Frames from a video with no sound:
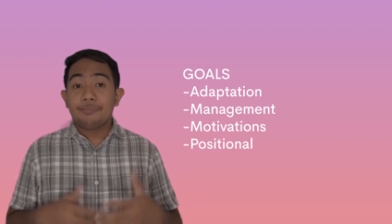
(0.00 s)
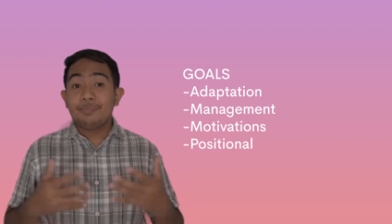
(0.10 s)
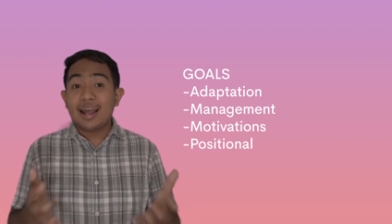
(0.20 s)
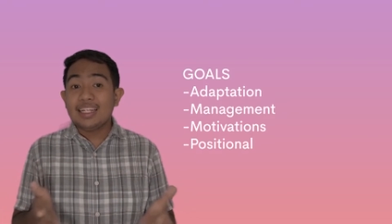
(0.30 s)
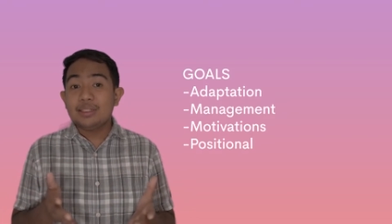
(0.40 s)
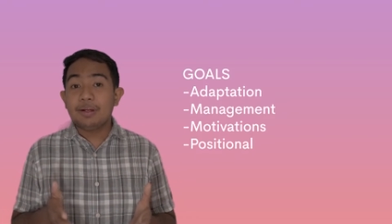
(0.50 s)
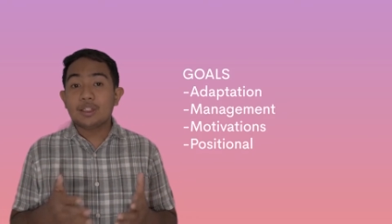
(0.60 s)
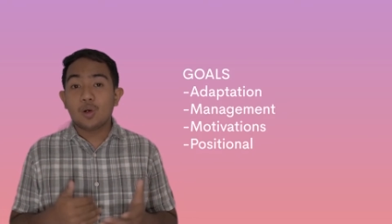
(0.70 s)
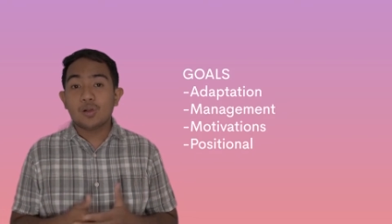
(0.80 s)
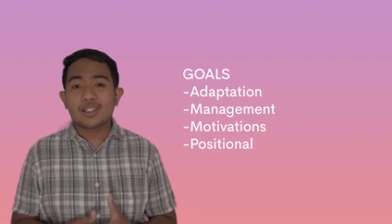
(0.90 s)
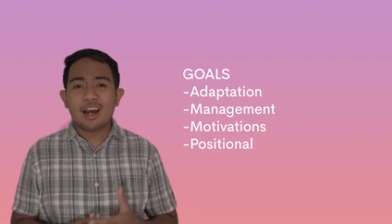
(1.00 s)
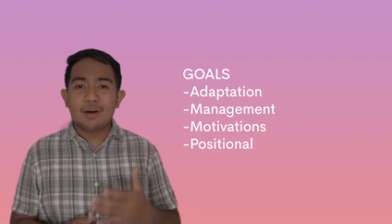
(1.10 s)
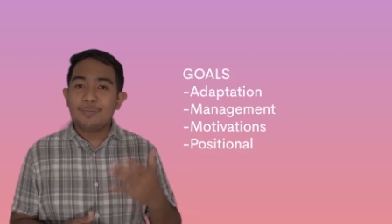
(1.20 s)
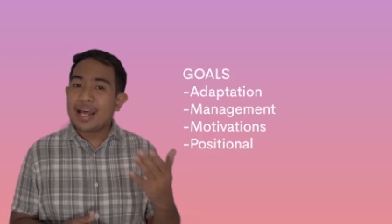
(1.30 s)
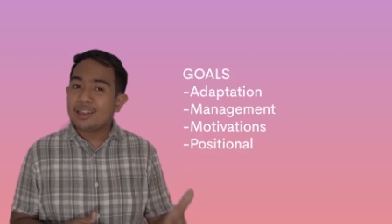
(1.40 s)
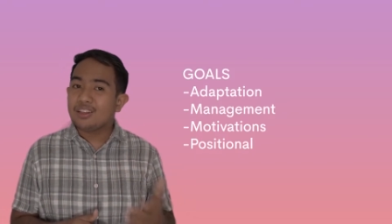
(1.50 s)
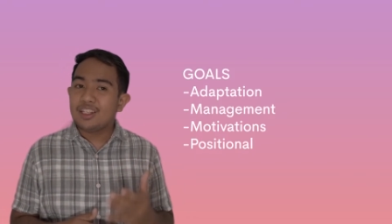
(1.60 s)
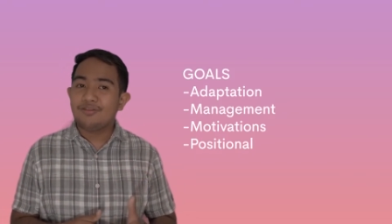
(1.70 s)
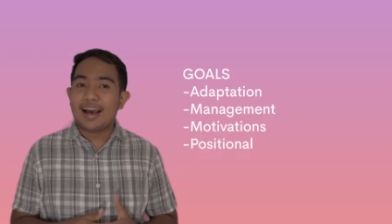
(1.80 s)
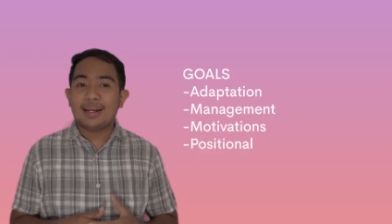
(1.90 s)
Management goals are meant to
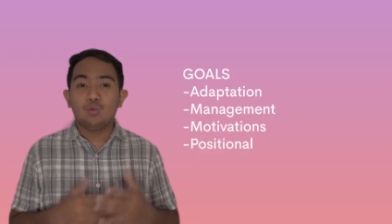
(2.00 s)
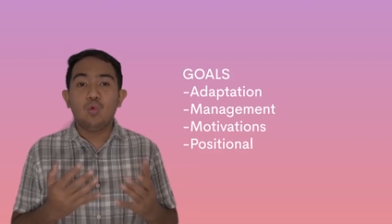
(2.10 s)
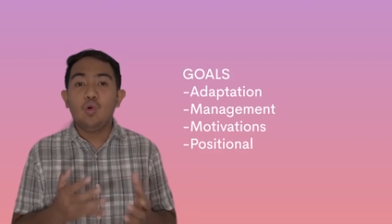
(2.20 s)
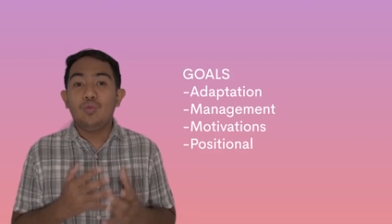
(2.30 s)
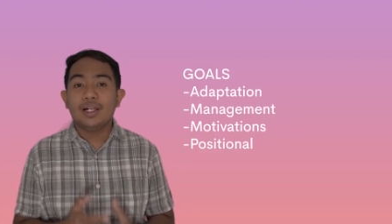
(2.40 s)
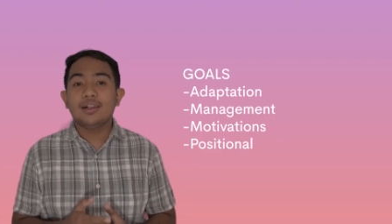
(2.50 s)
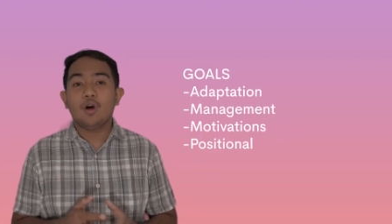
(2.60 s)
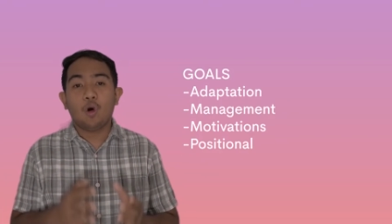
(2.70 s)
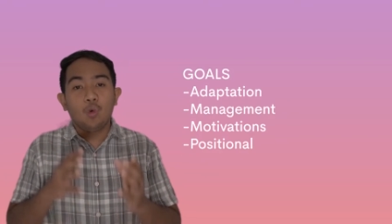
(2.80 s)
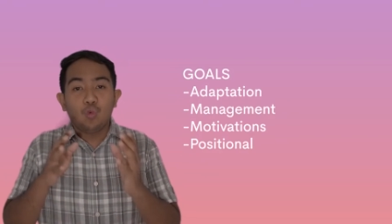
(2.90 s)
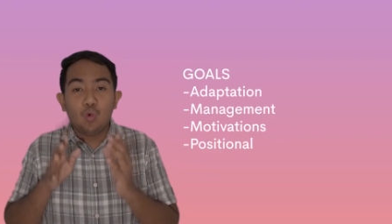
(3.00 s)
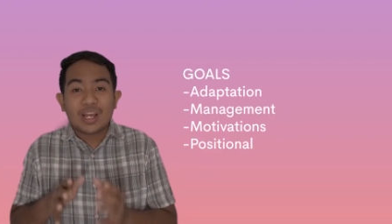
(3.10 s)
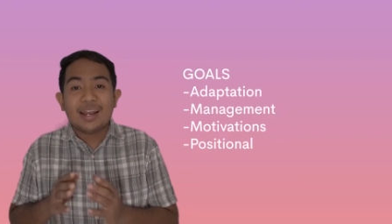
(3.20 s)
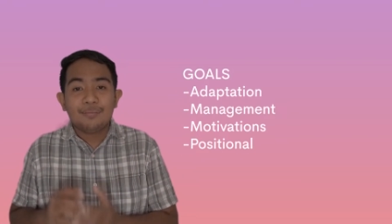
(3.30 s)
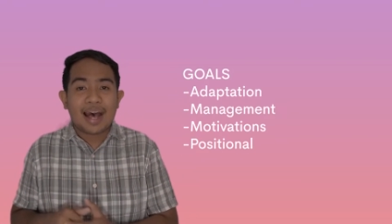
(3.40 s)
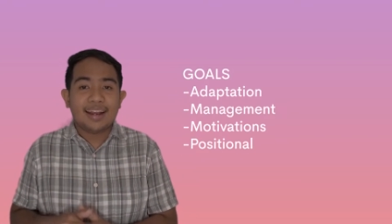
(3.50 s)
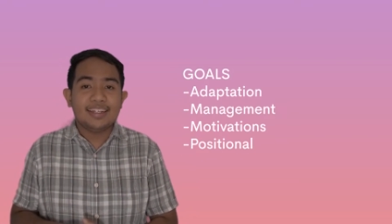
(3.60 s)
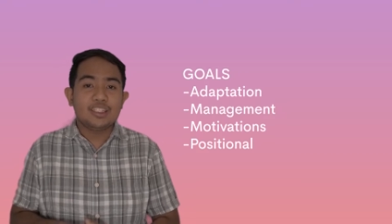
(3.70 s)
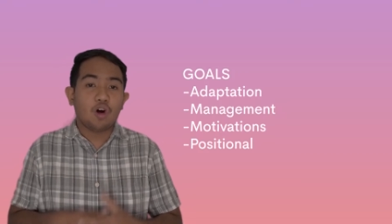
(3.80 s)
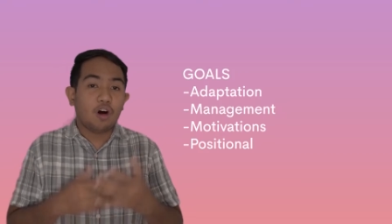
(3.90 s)
define who will or who can
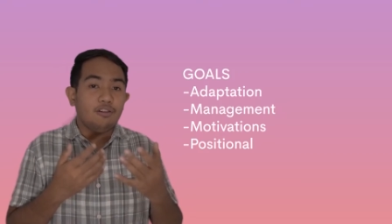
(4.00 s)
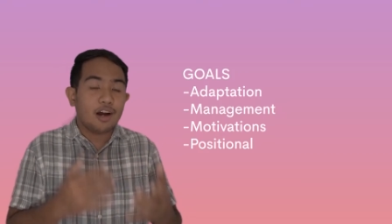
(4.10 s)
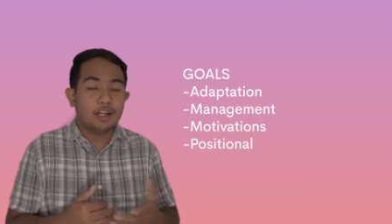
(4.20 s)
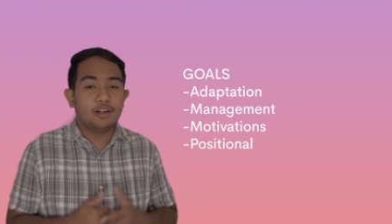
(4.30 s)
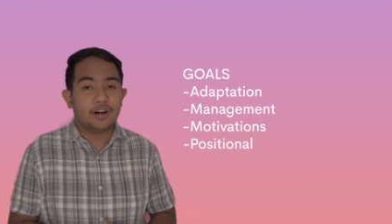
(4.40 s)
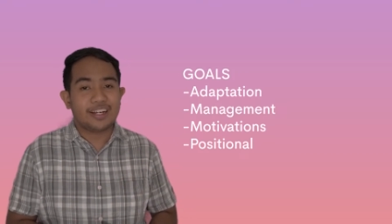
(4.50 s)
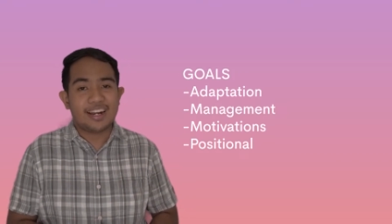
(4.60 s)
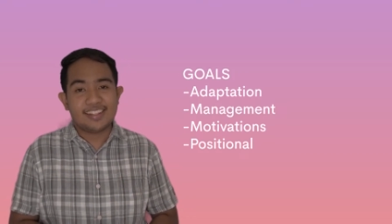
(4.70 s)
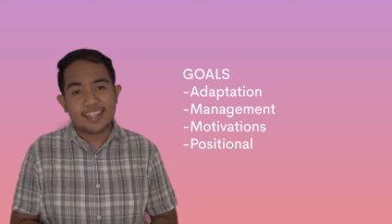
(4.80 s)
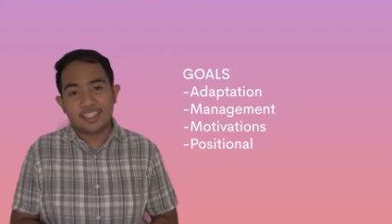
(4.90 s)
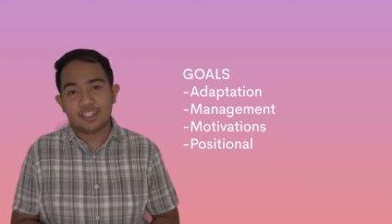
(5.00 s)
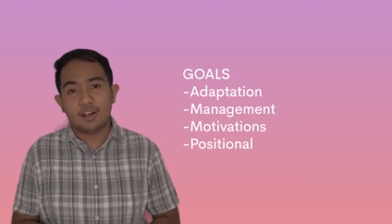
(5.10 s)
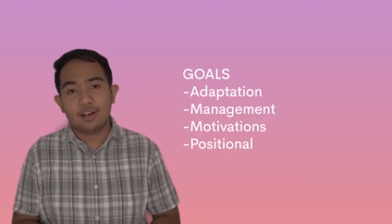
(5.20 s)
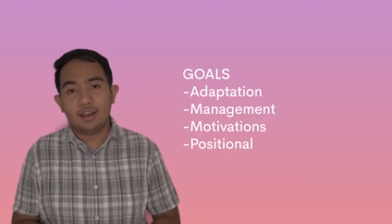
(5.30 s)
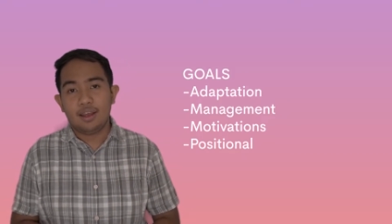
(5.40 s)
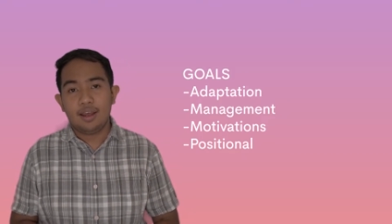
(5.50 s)
manage or run the organization.